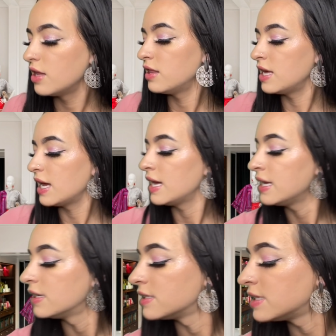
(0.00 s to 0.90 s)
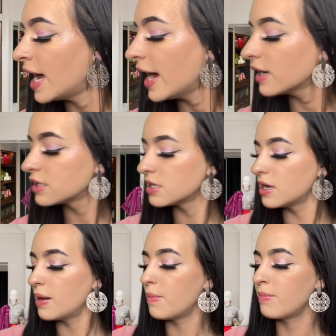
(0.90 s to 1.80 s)
the exact
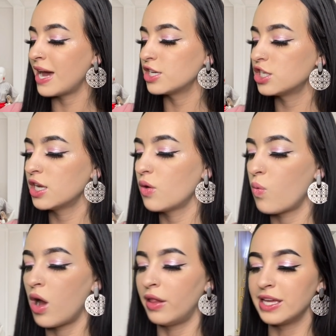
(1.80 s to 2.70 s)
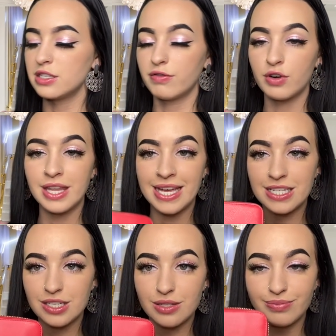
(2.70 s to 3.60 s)
matching wallet for
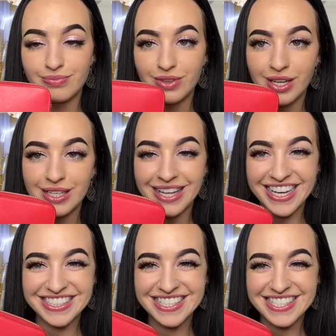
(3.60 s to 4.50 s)
this. Look at that.